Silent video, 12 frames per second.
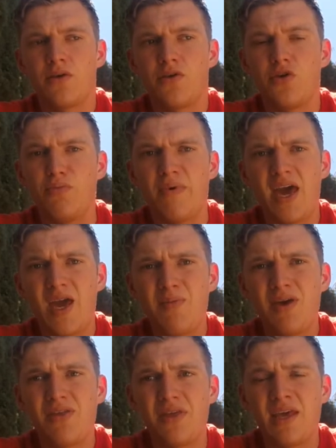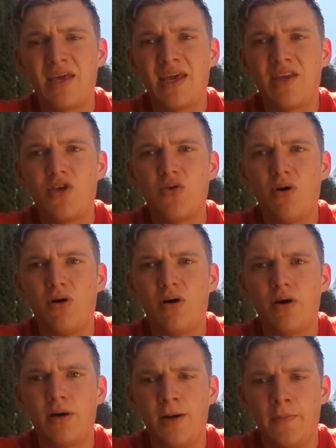you may be thinking you
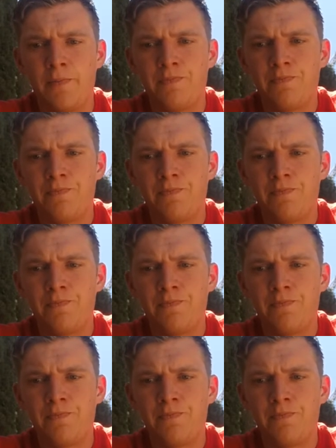are